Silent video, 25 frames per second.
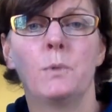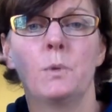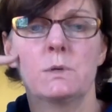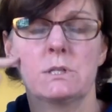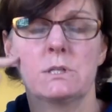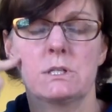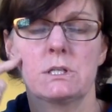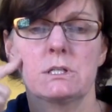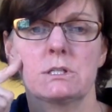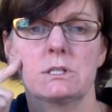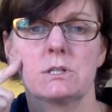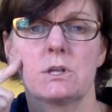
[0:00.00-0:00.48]

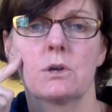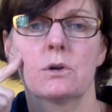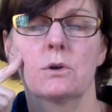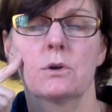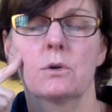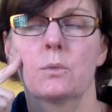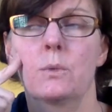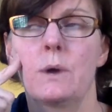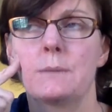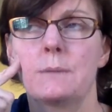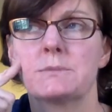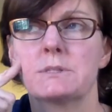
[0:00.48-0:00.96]
which is
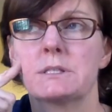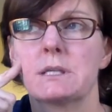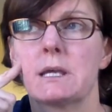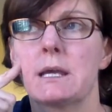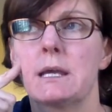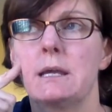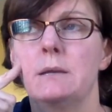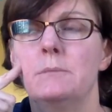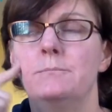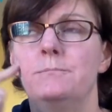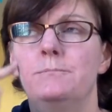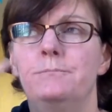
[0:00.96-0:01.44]
her
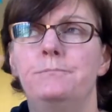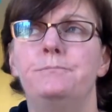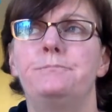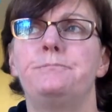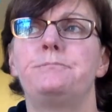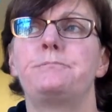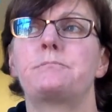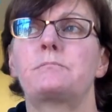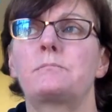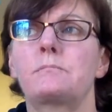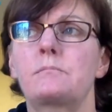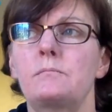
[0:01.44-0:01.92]
website,
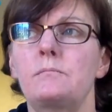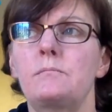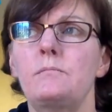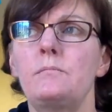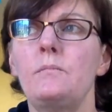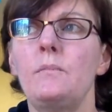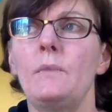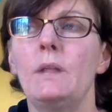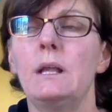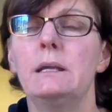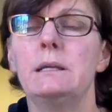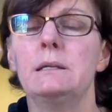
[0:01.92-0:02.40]

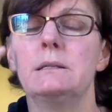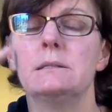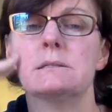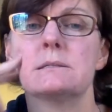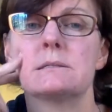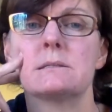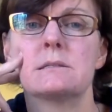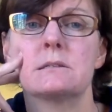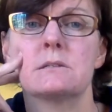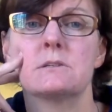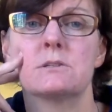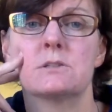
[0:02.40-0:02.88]

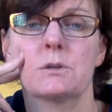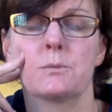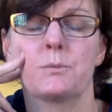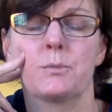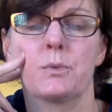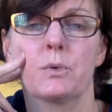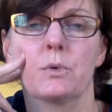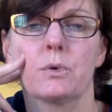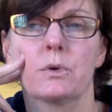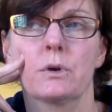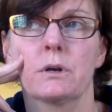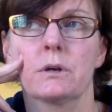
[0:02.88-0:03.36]
is
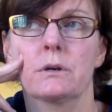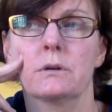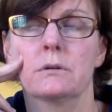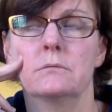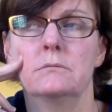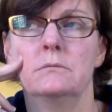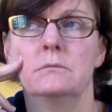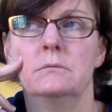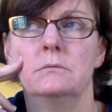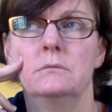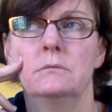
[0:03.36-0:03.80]
support.